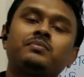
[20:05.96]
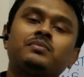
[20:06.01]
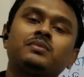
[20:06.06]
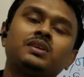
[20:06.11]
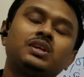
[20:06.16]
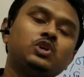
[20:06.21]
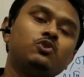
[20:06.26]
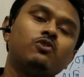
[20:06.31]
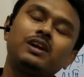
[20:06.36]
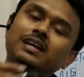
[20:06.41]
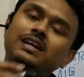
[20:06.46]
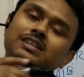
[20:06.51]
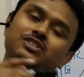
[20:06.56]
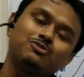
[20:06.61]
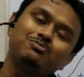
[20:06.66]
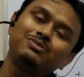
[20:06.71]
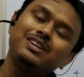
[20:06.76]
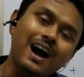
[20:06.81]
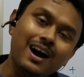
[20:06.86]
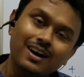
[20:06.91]
you are
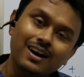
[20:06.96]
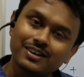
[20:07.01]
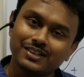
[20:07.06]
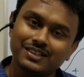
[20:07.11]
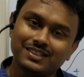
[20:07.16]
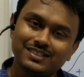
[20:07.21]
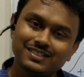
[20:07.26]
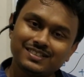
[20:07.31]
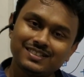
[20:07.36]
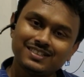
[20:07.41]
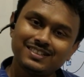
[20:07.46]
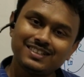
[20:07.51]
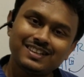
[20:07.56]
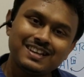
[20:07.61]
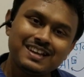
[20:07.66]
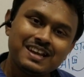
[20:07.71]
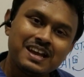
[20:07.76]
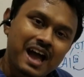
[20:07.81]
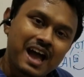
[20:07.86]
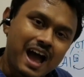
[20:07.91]
extremely hungry
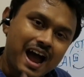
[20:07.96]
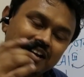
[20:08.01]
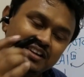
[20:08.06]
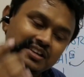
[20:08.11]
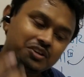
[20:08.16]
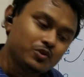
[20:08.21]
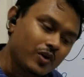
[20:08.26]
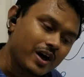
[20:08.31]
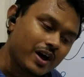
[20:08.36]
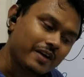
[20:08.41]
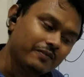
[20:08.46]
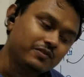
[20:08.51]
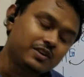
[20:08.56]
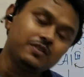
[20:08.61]
and you have